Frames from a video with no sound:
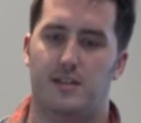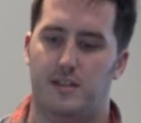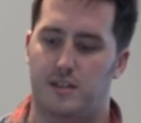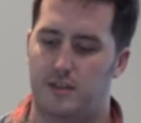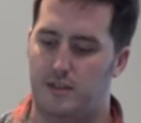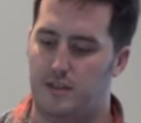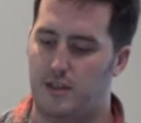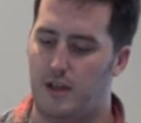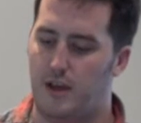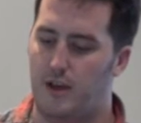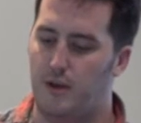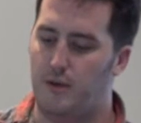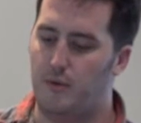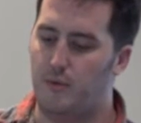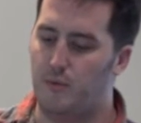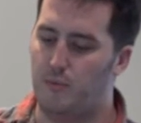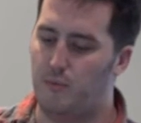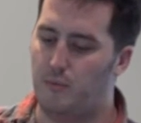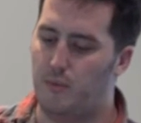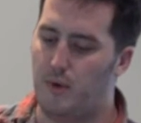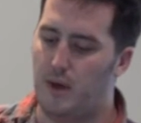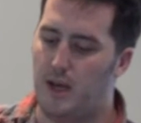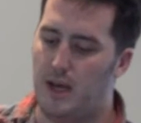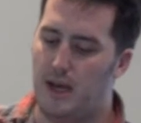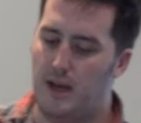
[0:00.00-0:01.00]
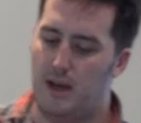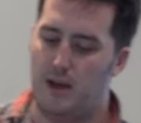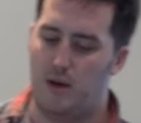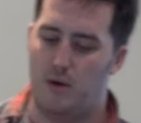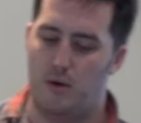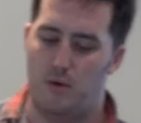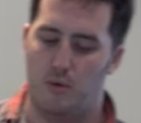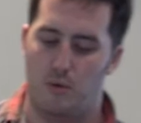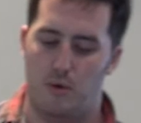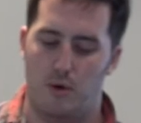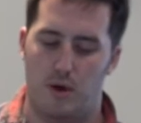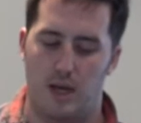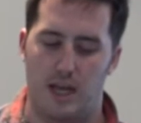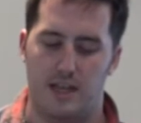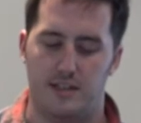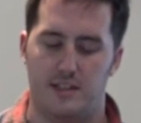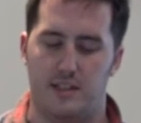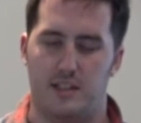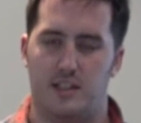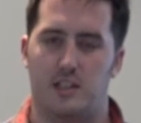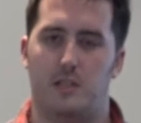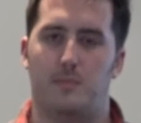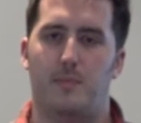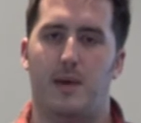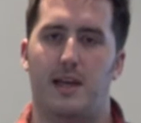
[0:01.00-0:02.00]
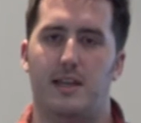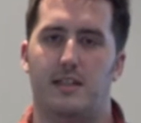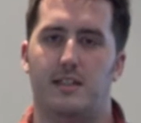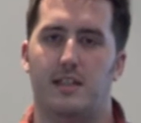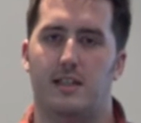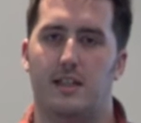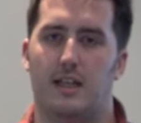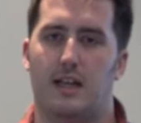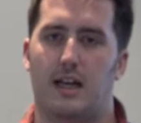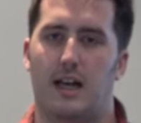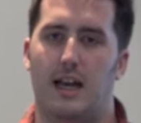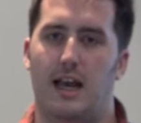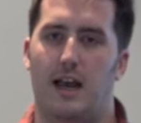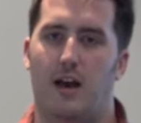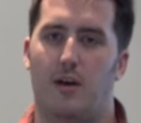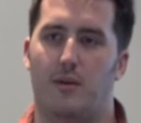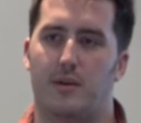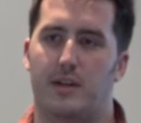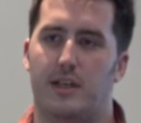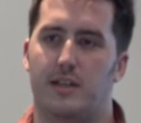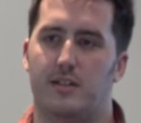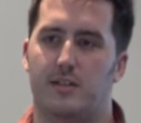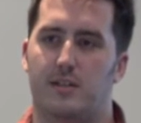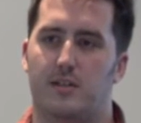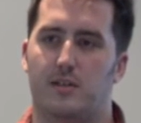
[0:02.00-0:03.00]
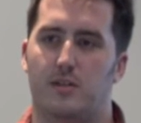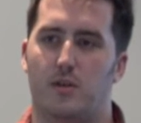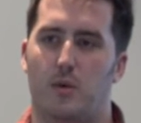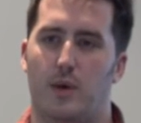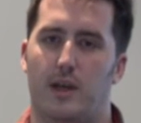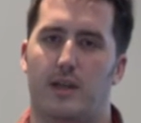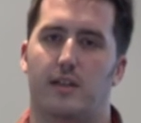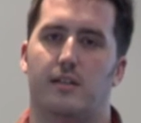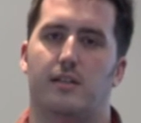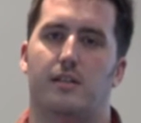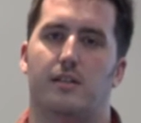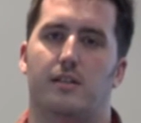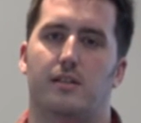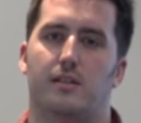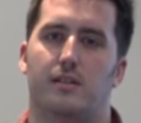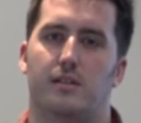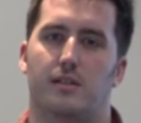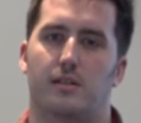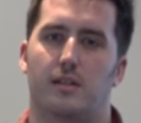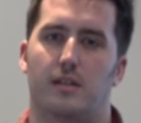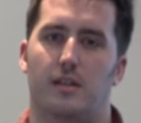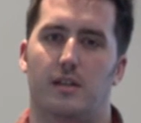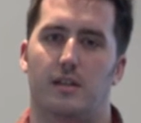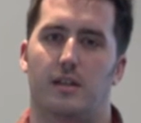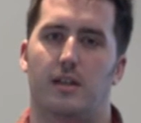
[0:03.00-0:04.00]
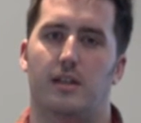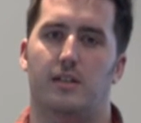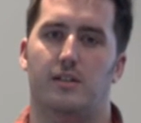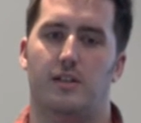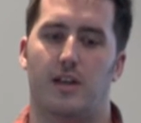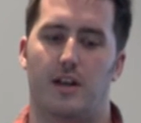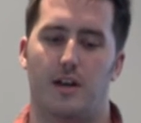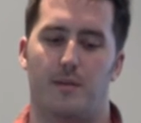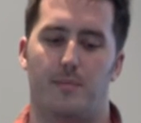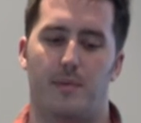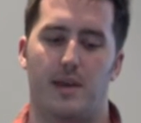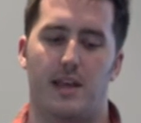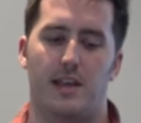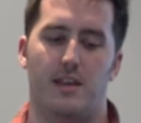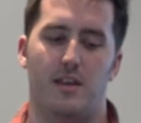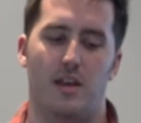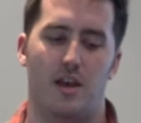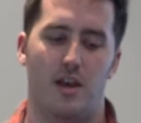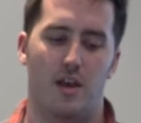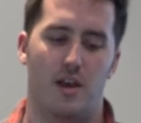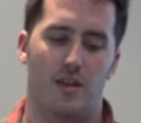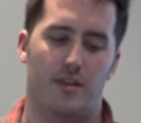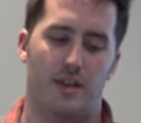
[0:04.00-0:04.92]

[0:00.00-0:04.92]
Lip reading: So as this is based in the cloud, it's as quick as it's going to be.